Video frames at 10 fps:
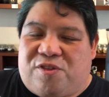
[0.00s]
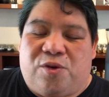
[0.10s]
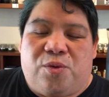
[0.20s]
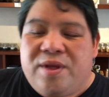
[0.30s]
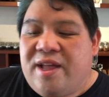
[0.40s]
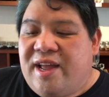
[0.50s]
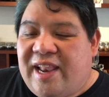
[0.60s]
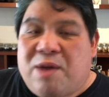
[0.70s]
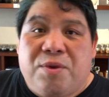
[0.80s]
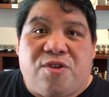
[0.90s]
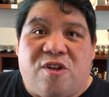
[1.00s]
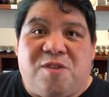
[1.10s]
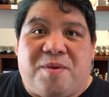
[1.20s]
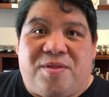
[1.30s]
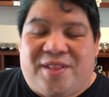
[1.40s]
So like we talked
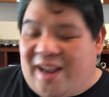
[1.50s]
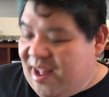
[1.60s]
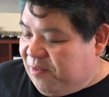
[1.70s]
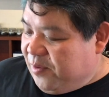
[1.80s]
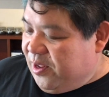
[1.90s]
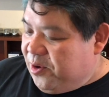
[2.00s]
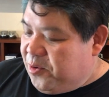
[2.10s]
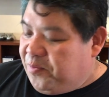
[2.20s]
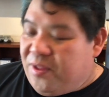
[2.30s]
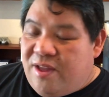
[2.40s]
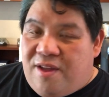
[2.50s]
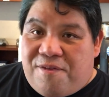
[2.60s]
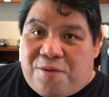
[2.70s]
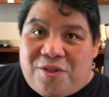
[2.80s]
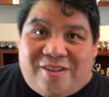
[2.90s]
about in the last video,
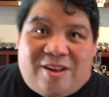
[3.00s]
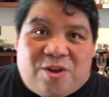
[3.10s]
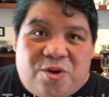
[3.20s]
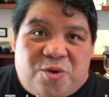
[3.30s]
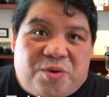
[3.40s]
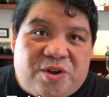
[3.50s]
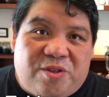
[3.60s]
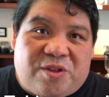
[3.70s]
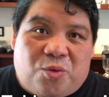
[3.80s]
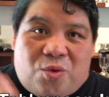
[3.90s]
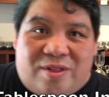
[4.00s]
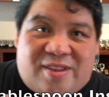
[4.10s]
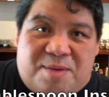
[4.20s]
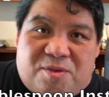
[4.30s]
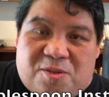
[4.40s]
for the Dalgona we're using 1
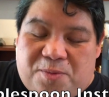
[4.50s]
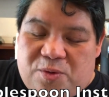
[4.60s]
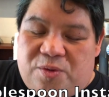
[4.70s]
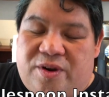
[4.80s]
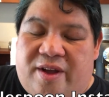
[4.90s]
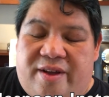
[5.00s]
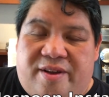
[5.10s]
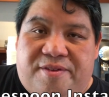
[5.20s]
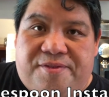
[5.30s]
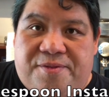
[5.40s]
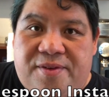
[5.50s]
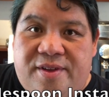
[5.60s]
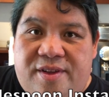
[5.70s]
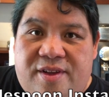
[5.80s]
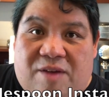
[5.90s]
tablespoon of
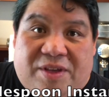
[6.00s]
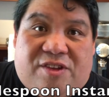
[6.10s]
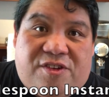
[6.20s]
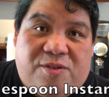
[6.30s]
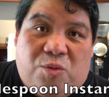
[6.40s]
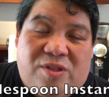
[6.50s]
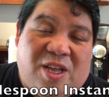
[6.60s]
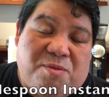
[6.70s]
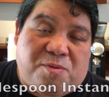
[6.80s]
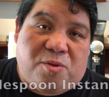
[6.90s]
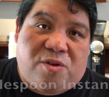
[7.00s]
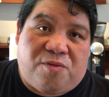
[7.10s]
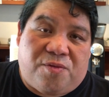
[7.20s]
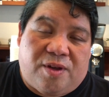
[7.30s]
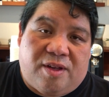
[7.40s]
each. 1 tablespoon of
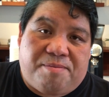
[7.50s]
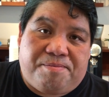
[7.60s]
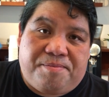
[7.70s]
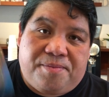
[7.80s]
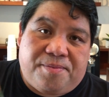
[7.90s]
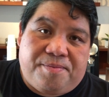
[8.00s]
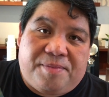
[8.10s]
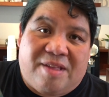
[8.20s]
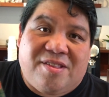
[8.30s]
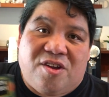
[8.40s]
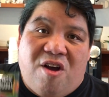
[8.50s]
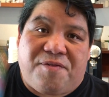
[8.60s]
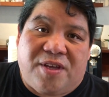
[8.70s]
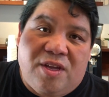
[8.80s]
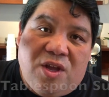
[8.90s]
instant
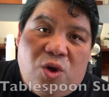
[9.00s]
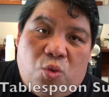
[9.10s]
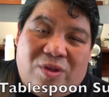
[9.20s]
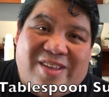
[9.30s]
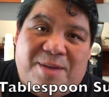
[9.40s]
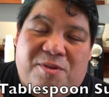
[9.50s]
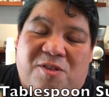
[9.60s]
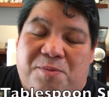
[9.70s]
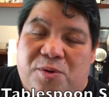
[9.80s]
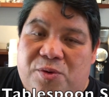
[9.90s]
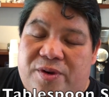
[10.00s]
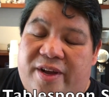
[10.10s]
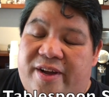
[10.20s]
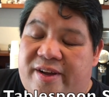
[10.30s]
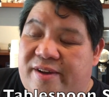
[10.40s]
coffee, 1 tablespoon
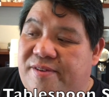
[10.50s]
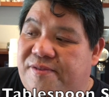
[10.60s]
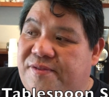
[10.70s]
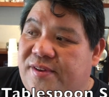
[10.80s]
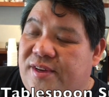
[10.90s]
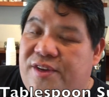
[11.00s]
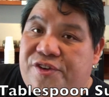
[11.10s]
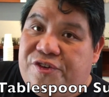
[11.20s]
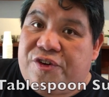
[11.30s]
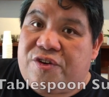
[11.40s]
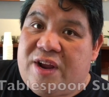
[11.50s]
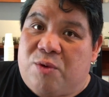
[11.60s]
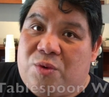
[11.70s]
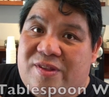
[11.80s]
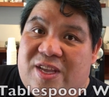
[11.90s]
of sugar,
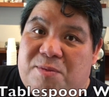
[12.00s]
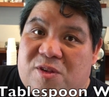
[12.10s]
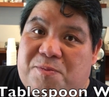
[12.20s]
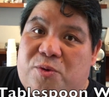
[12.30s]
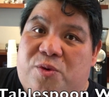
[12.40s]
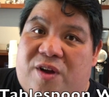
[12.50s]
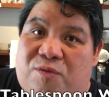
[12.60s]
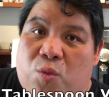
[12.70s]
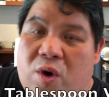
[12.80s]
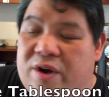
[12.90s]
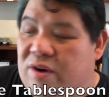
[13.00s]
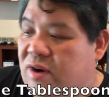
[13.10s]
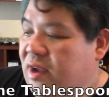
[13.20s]
and 1 tablespoon of water.